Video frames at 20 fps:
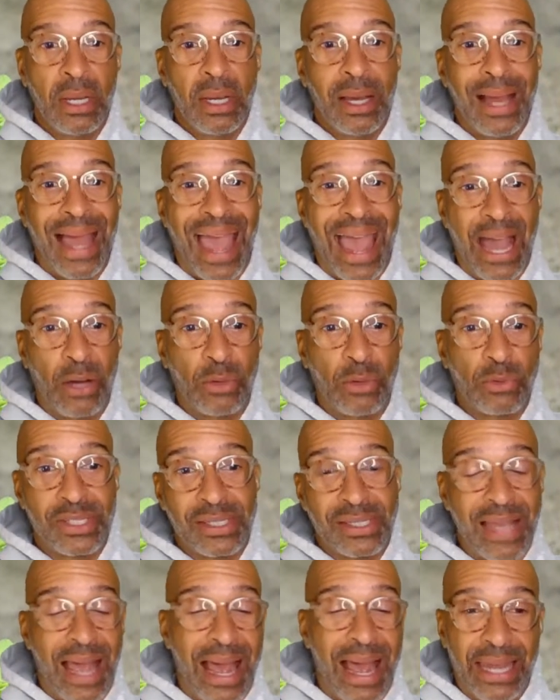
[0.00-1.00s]

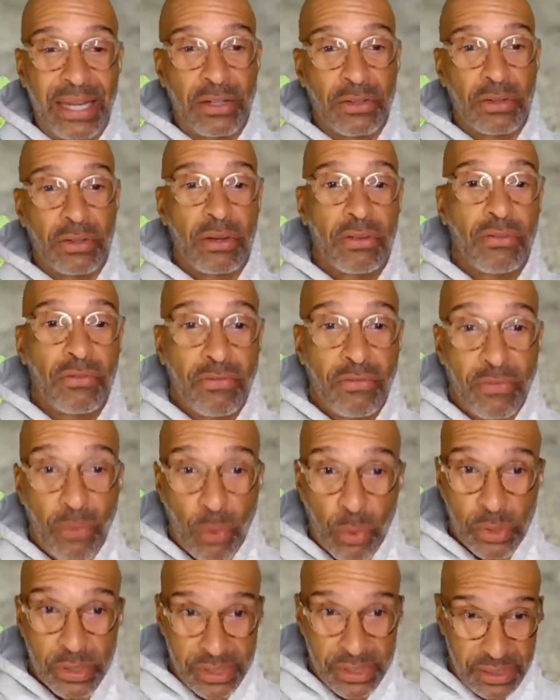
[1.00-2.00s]
outside
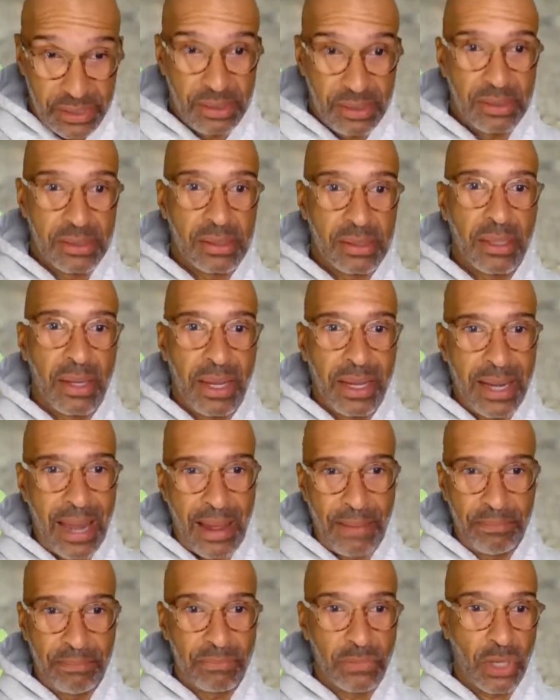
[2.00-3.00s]
forces, and
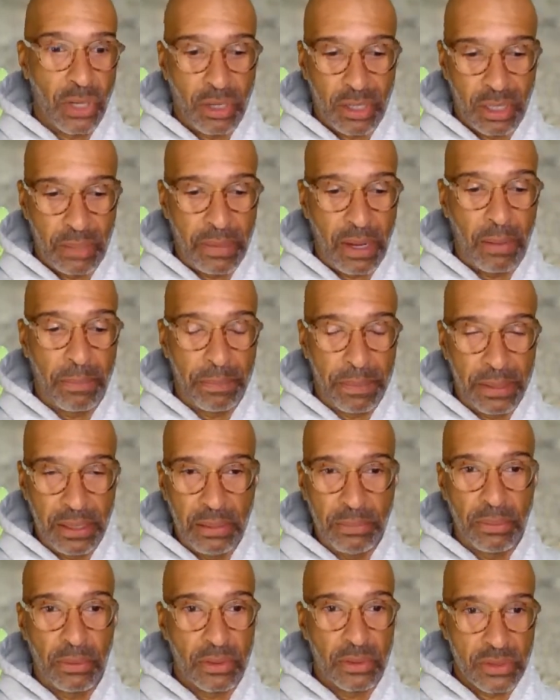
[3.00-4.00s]
I'm talking about
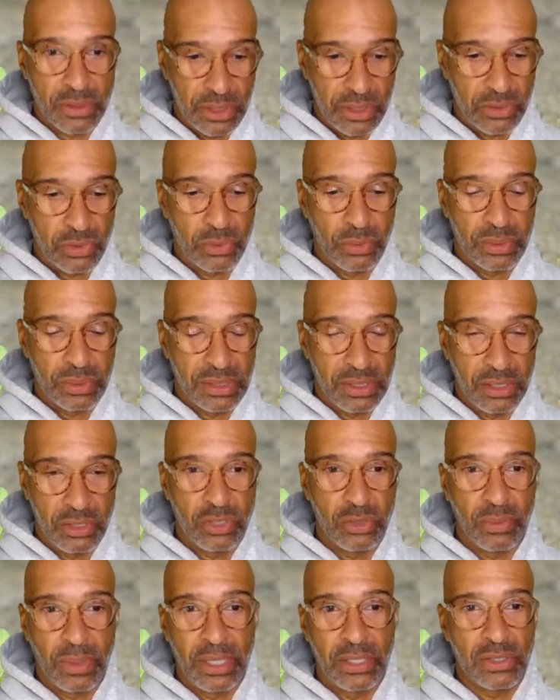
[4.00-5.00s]
people or
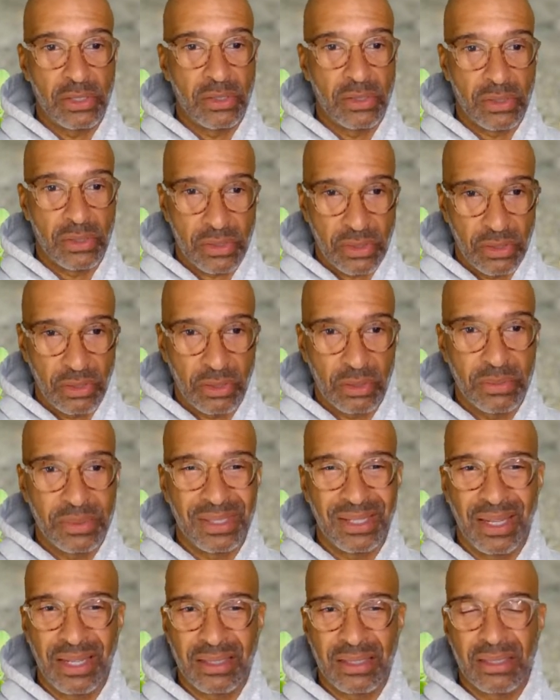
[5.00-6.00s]
situations or
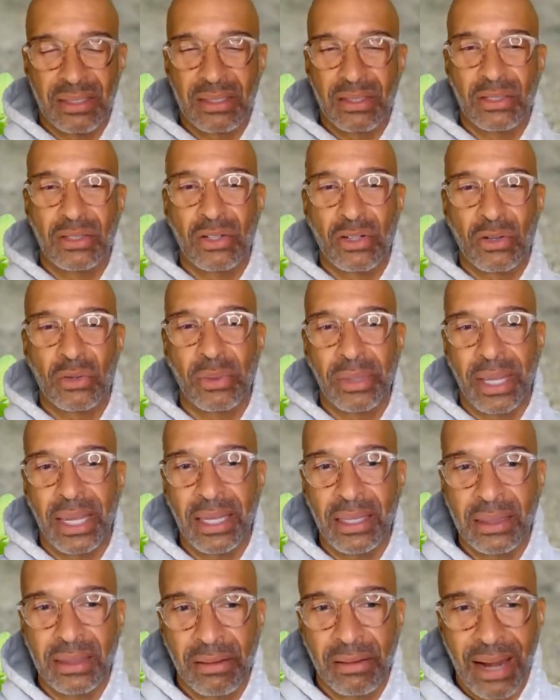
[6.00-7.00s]
circumstances, to
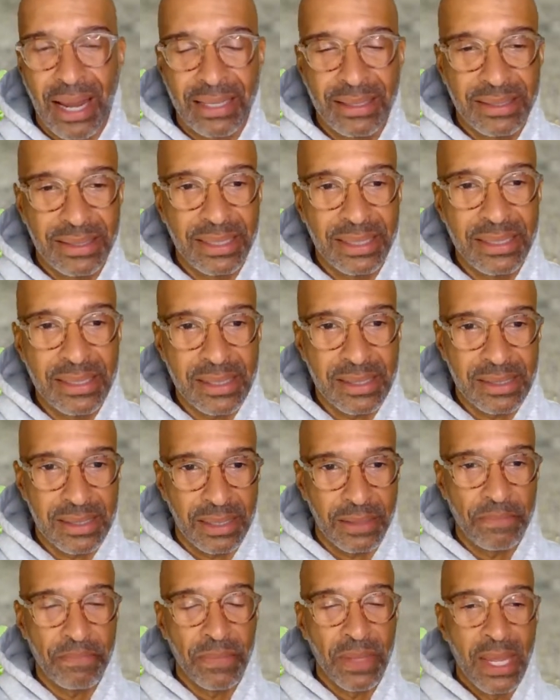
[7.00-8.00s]
create their
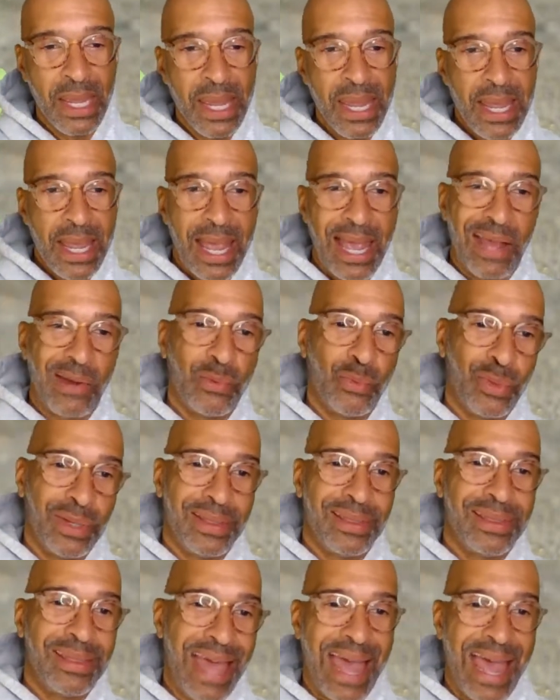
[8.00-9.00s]
identity. And
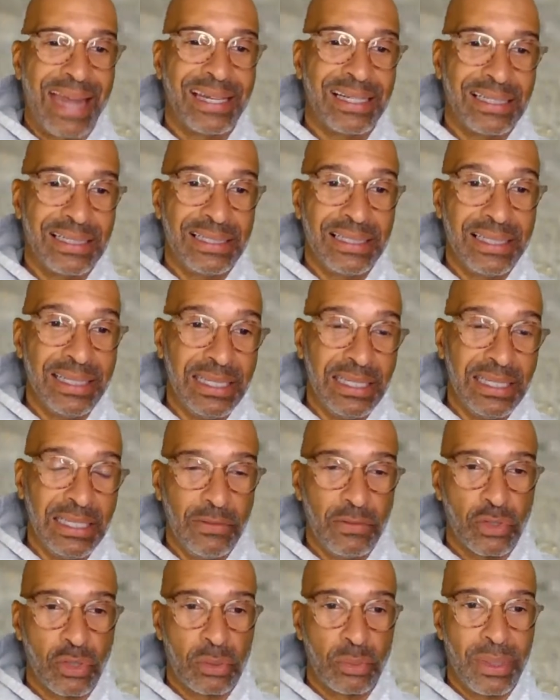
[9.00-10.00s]
when that
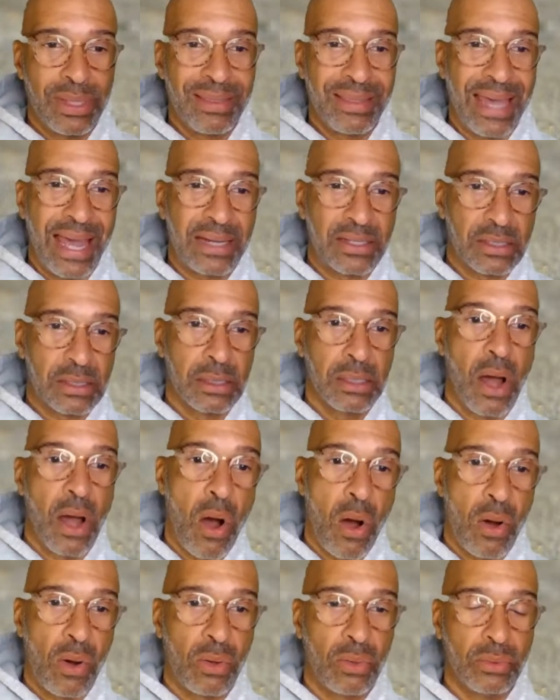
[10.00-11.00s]
leaves or when that's
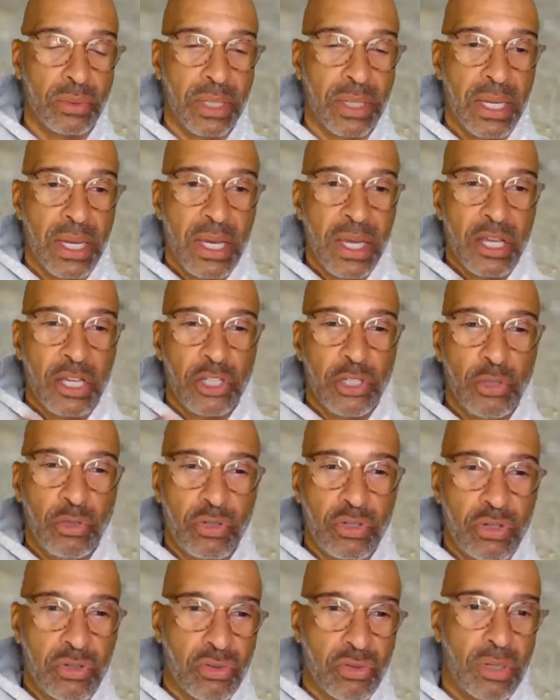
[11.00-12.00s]
gone, you
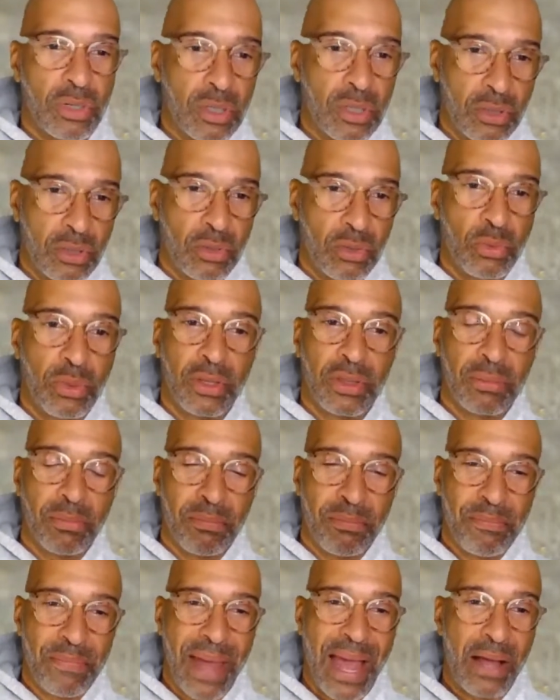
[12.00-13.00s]
struggle with
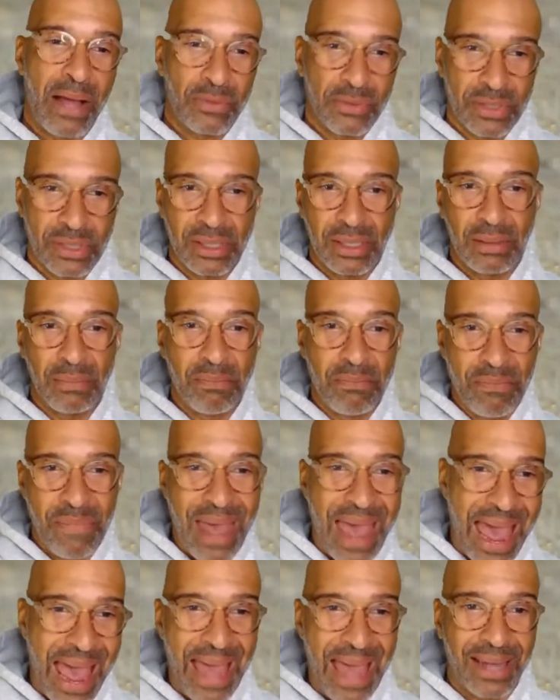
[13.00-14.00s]
bouncing
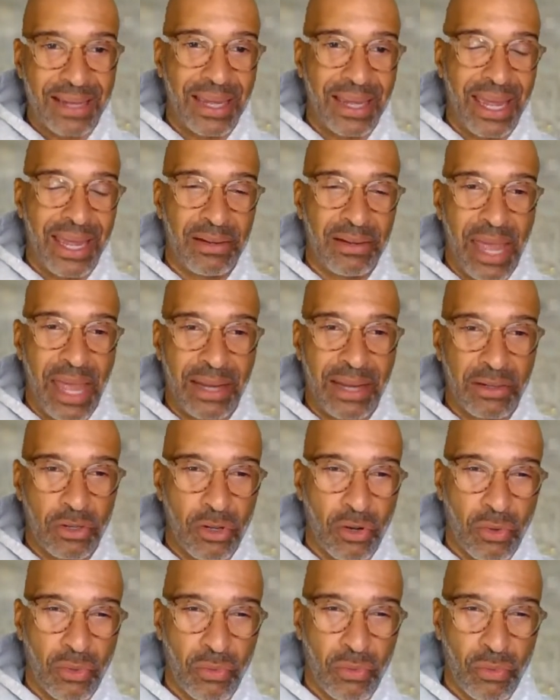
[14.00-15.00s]
back and
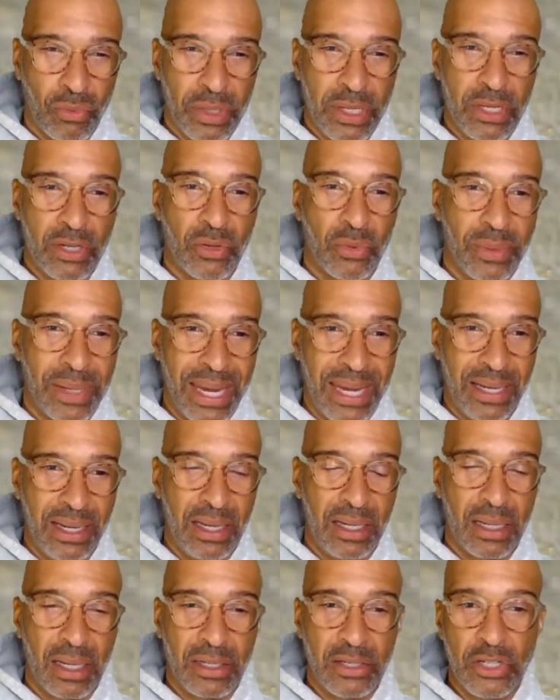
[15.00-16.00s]

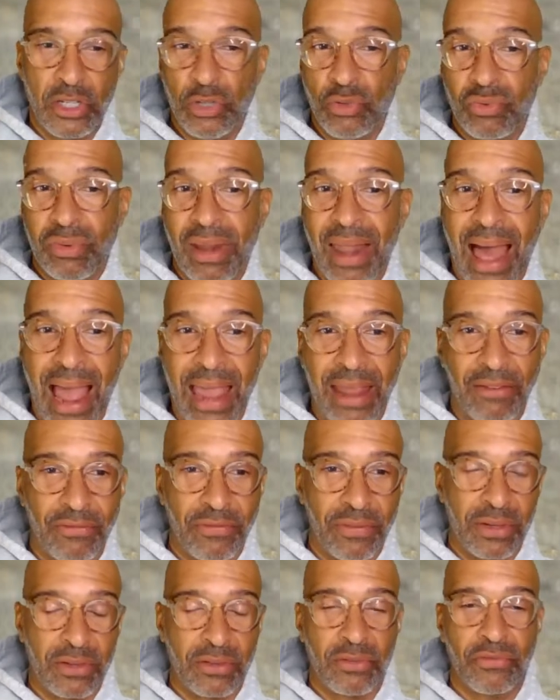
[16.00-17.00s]
recreating a new life
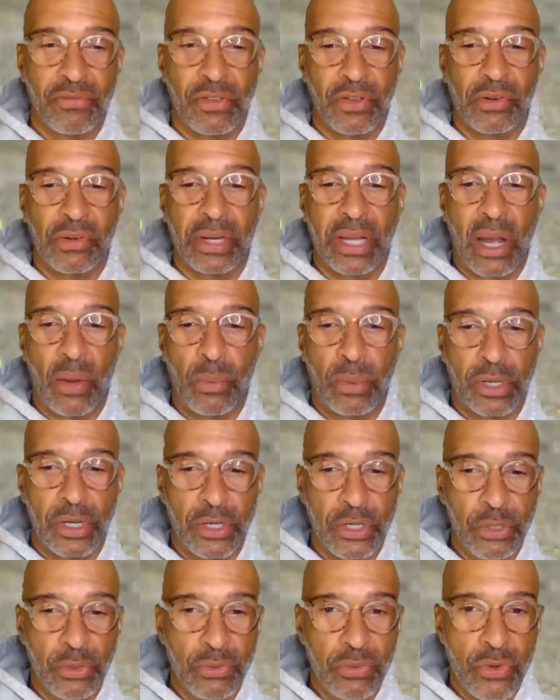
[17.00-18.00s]
and figuring out what a
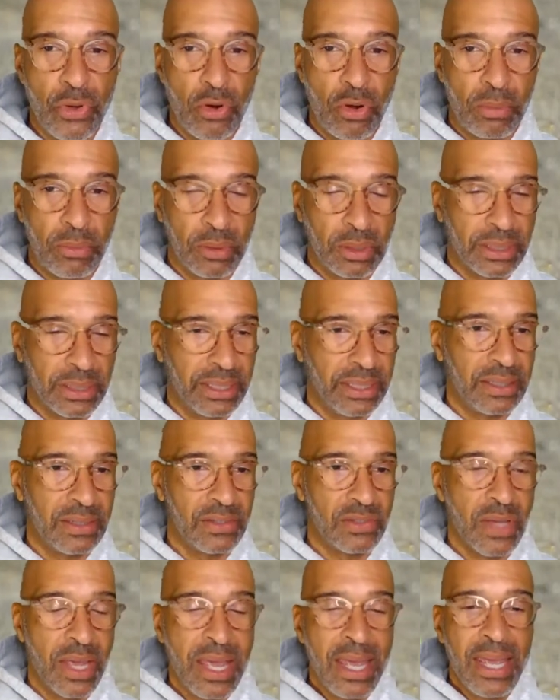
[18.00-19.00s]
new normal is
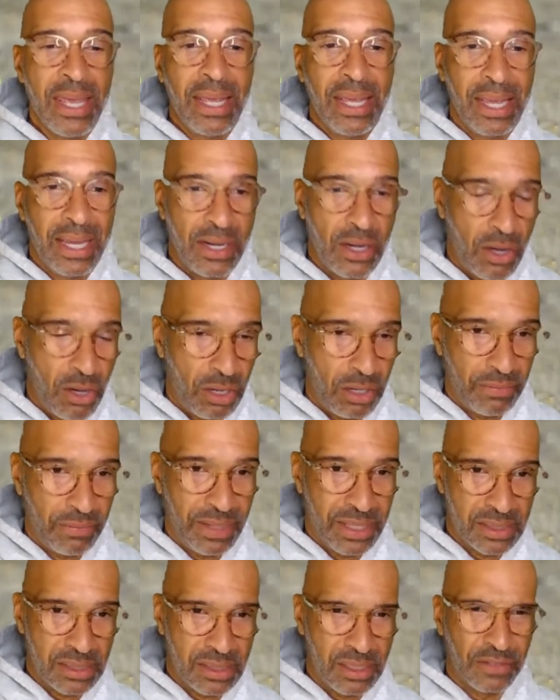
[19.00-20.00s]
and all of that
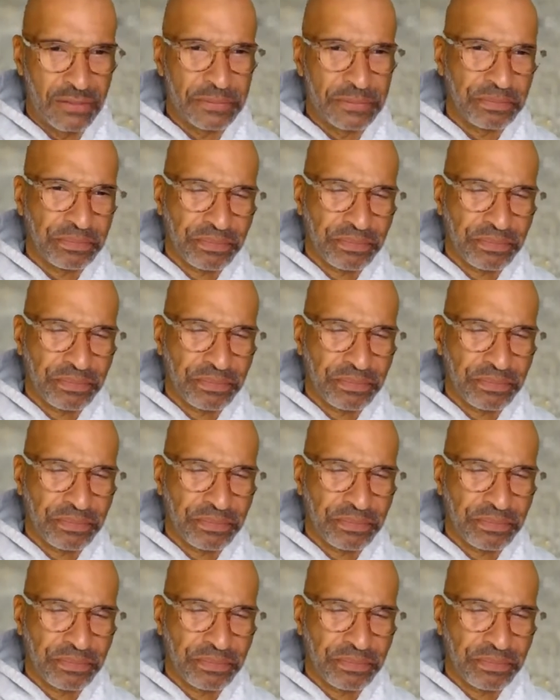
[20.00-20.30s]
stuff.